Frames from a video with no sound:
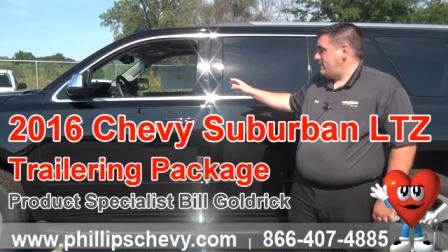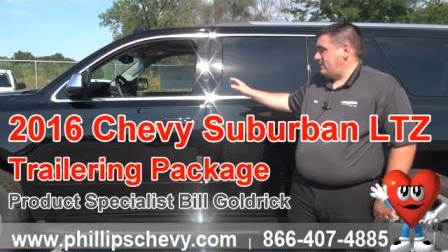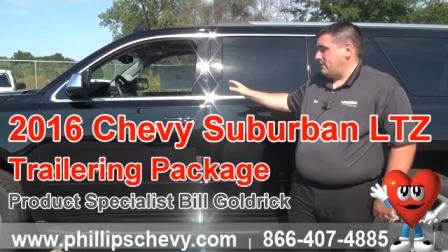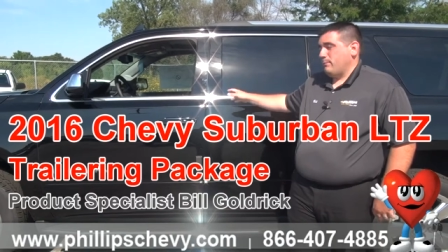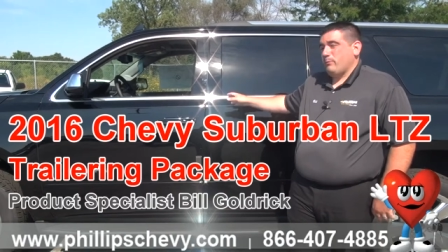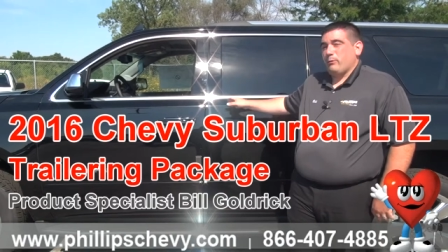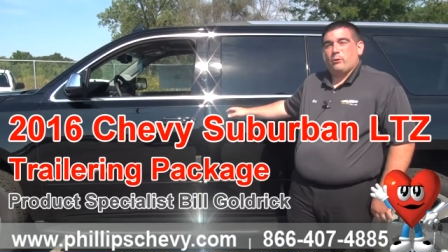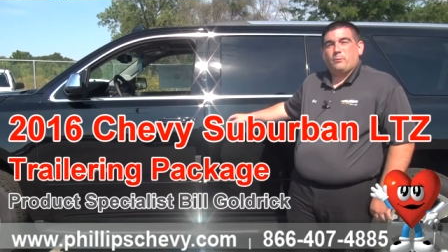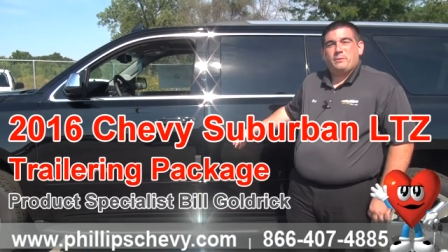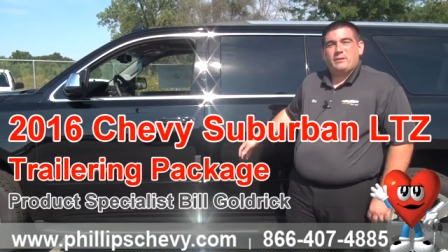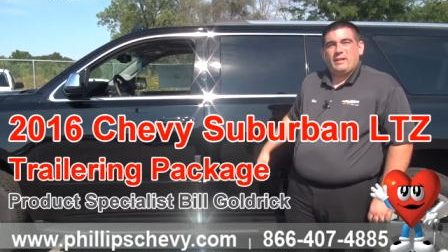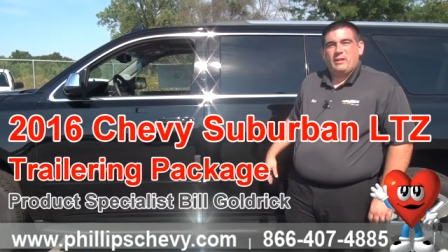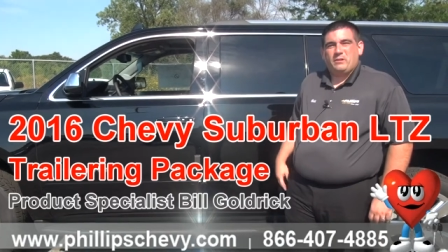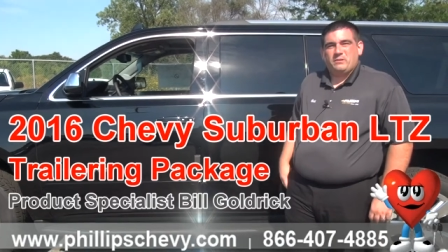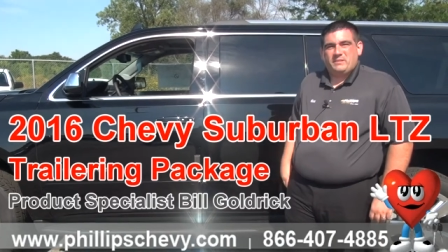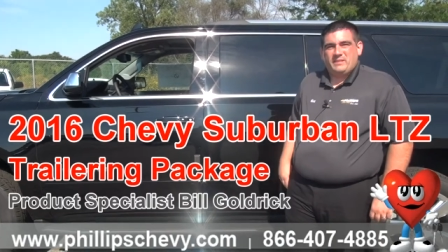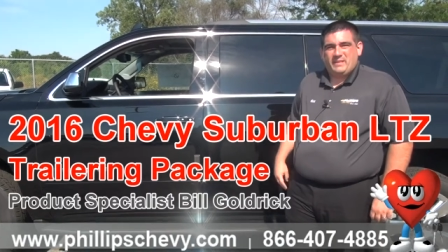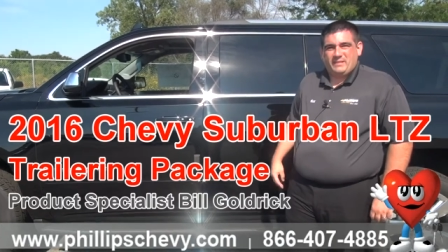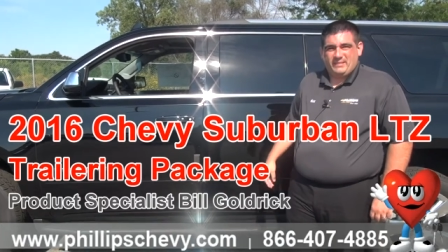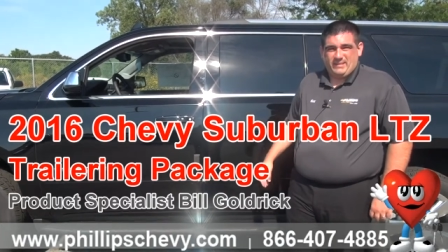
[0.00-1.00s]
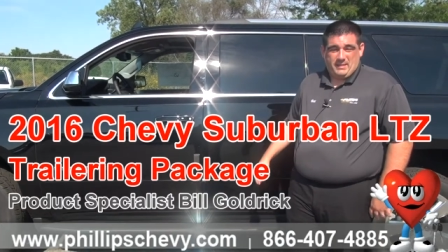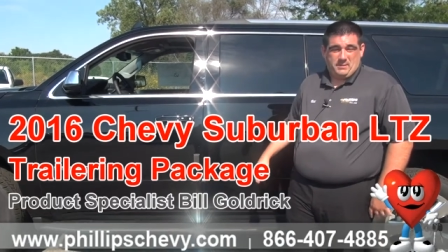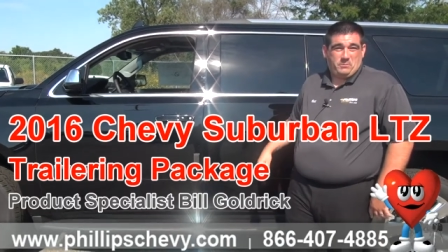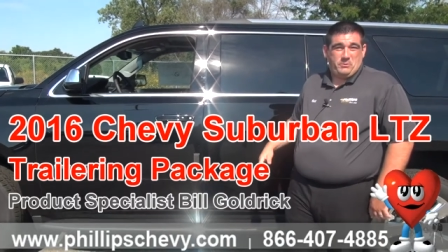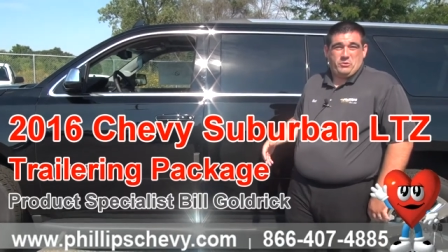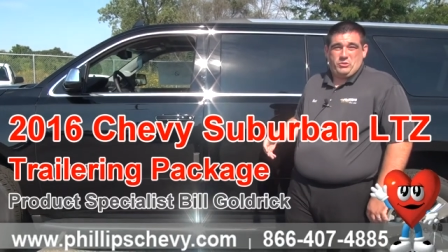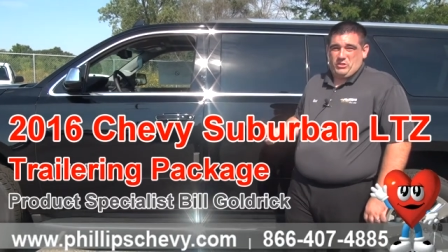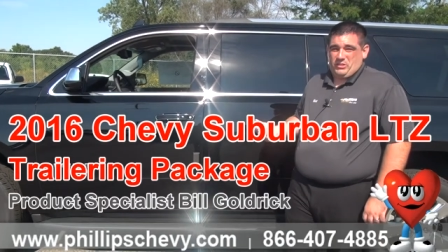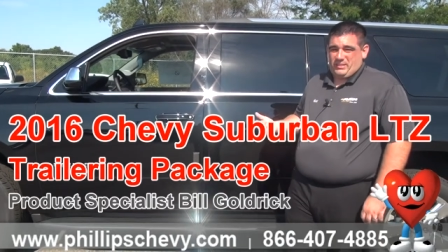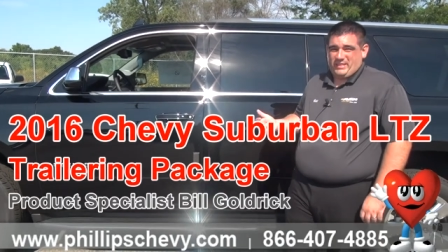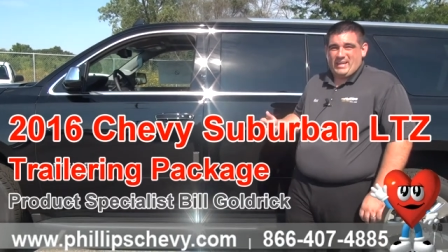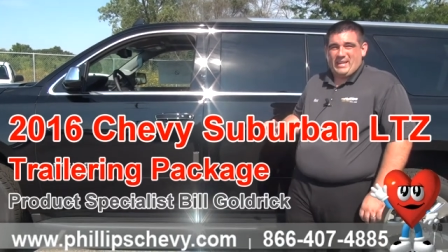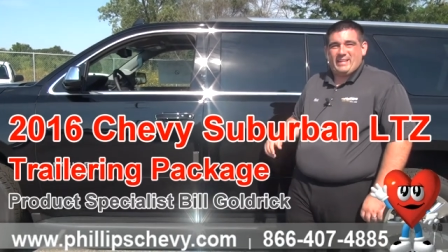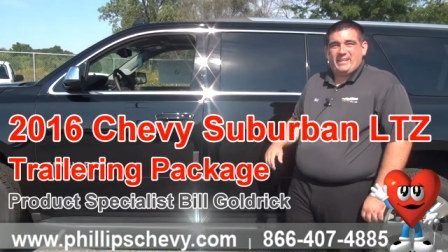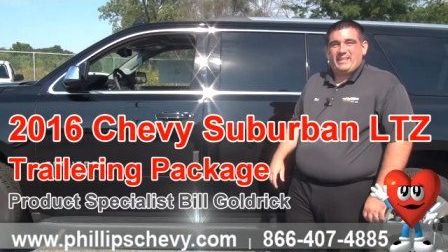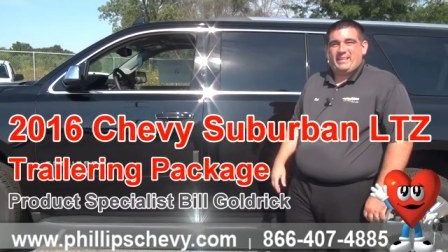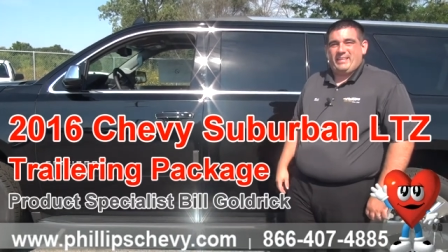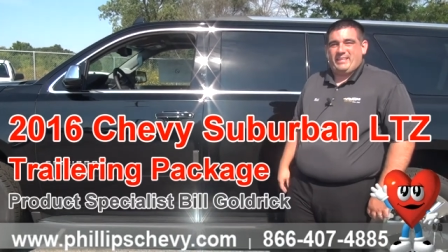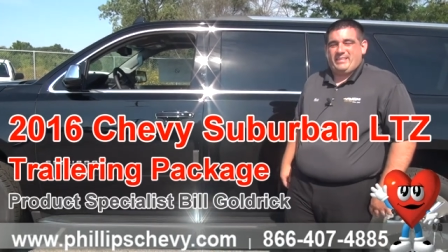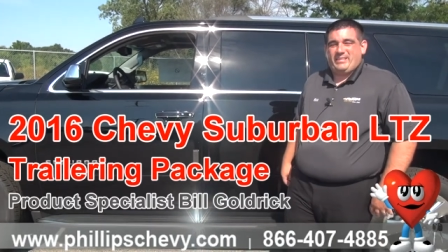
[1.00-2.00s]
Suburban L T Z. We just got
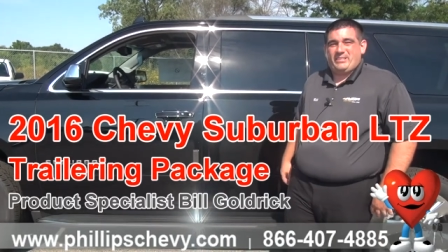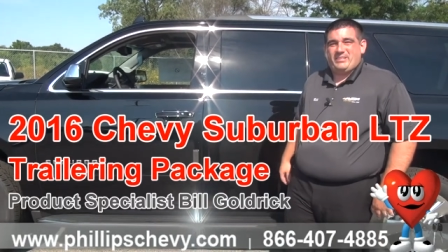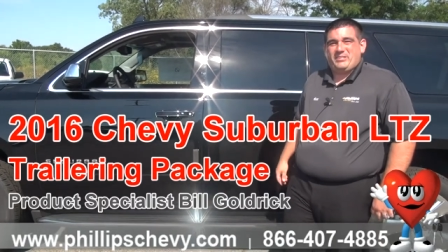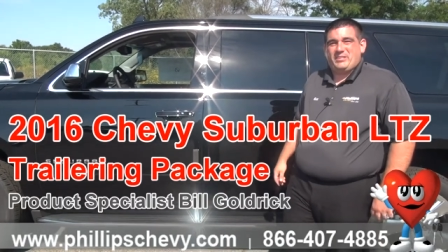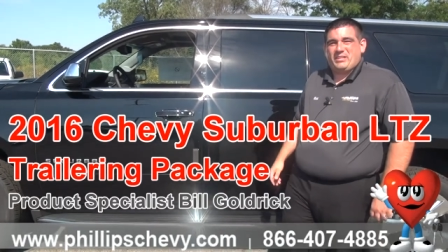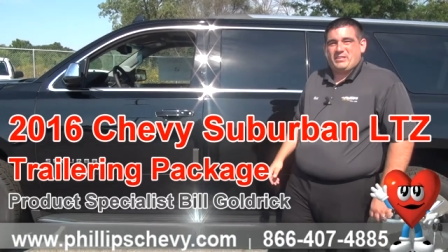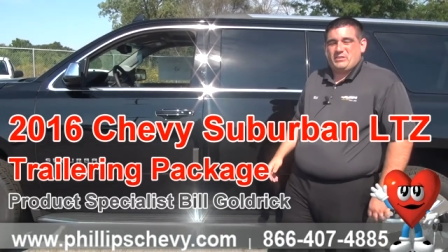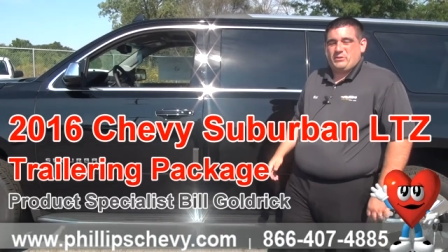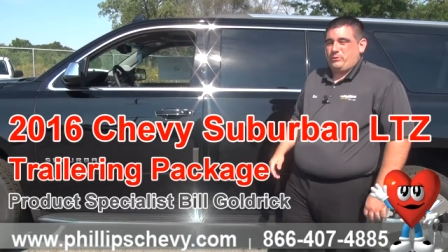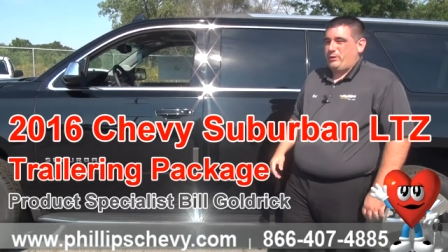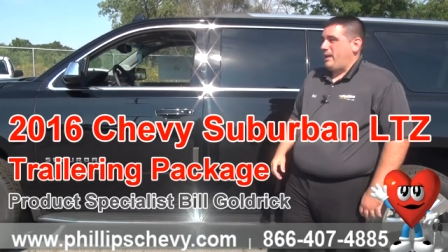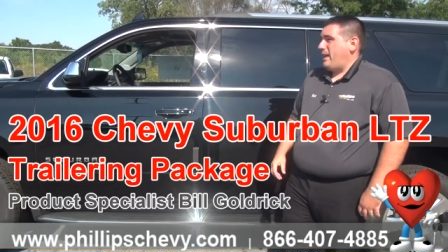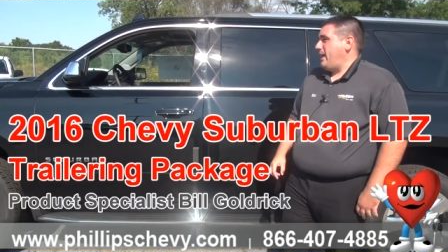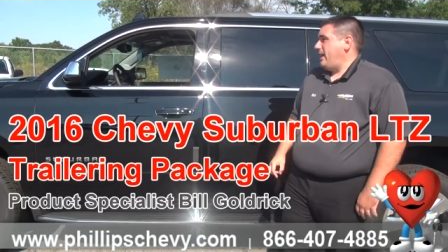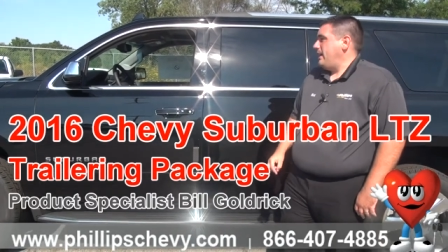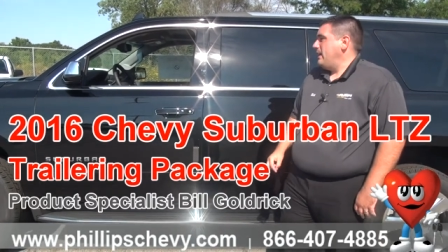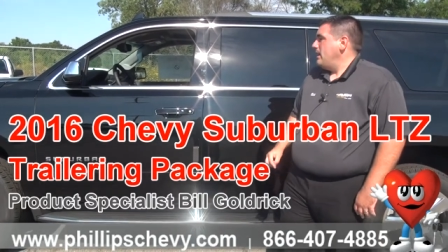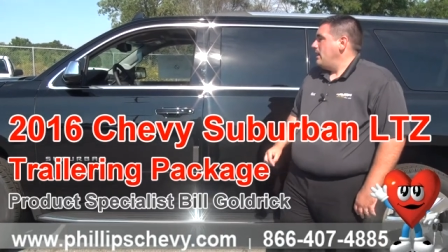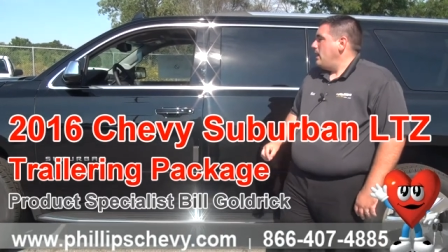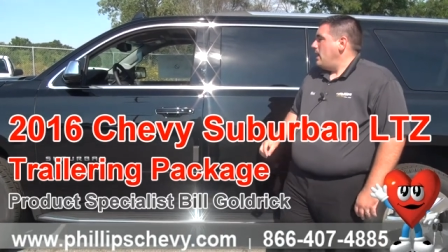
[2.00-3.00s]
it in just yesterday,